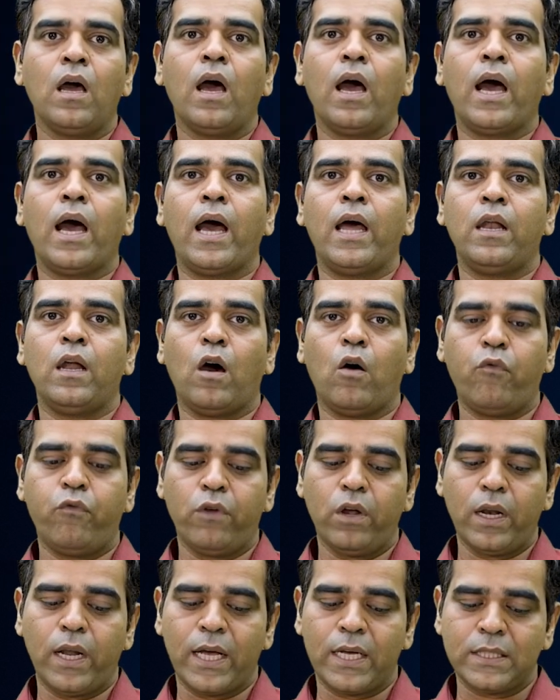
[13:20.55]
And
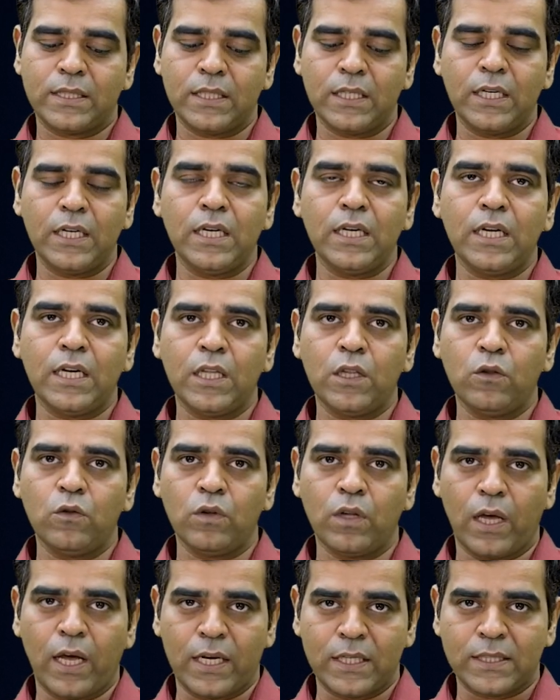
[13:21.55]
after exceeding in
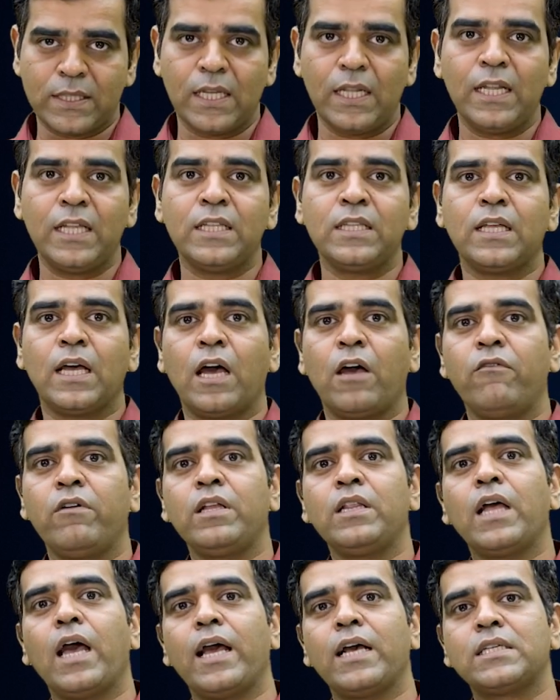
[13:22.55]
excellence, having
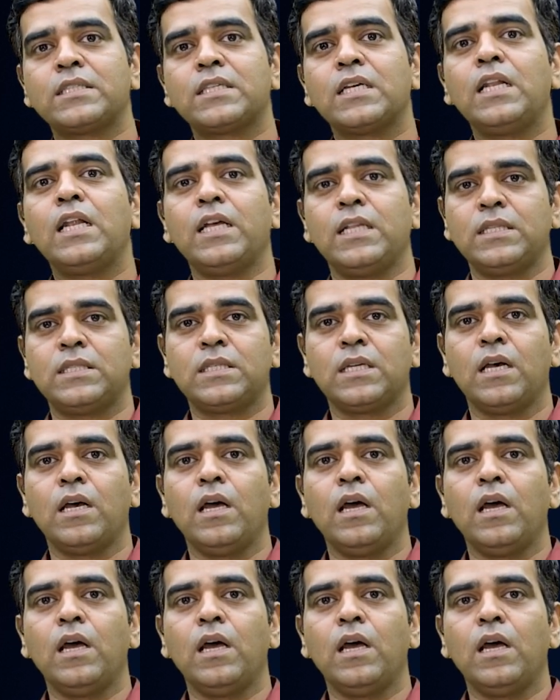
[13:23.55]
the excellence